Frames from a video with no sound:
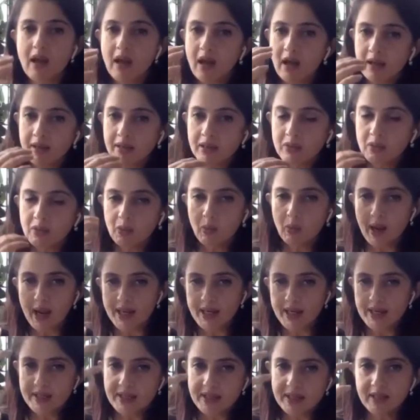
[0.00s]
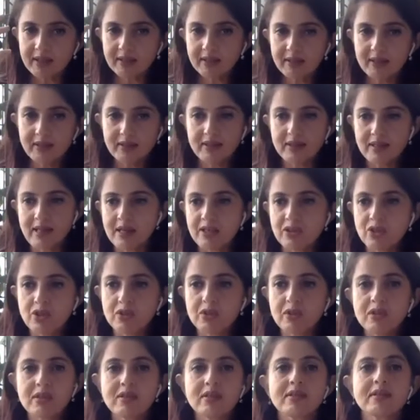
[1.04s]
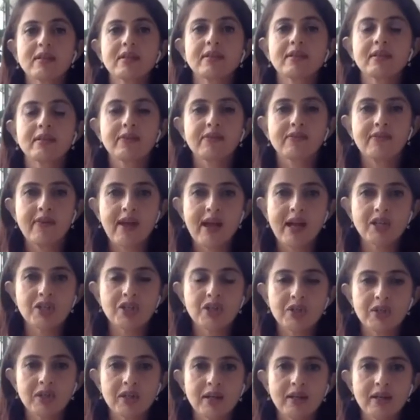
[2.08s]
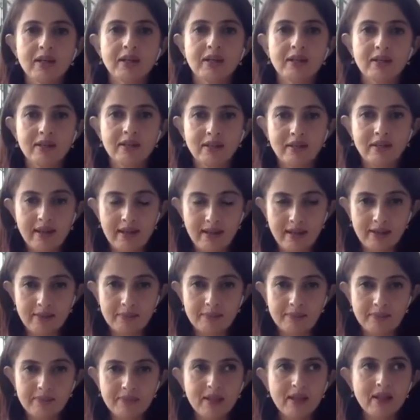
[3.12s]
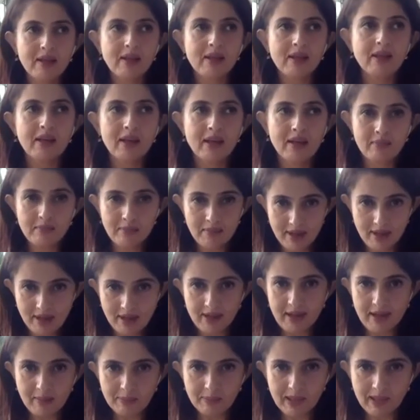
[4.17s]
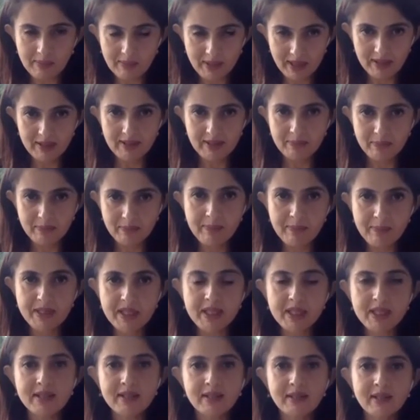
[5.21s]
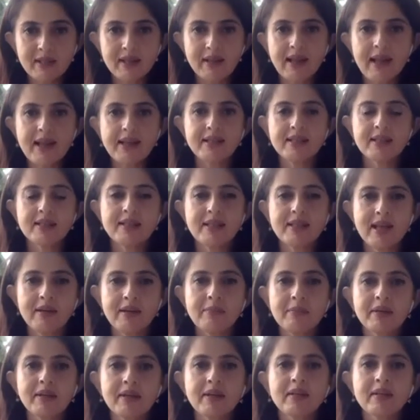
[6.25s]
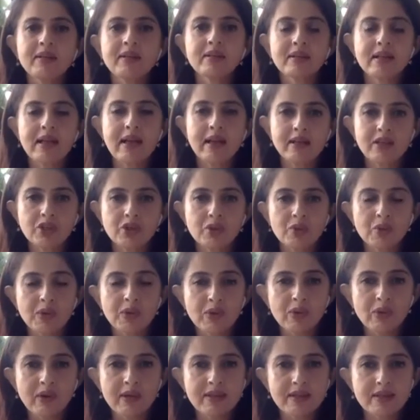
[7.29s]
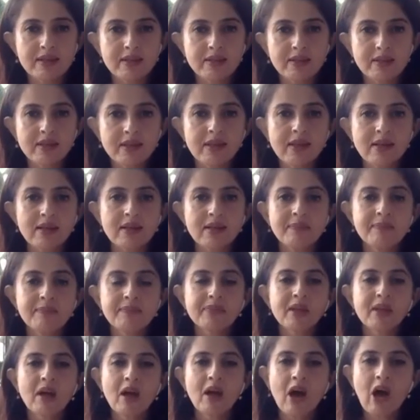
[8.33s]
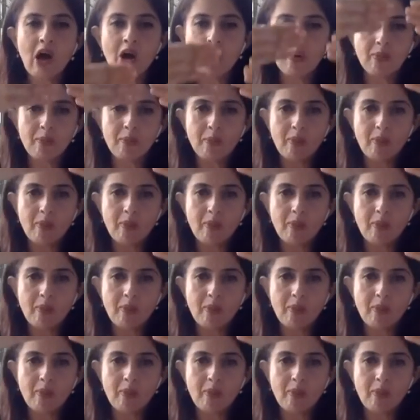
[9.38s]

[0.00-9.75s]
Unwinding the tensions in the fascia, it will help. In my upcoming PPT, in the next 10 minutes, I'll show you on screen how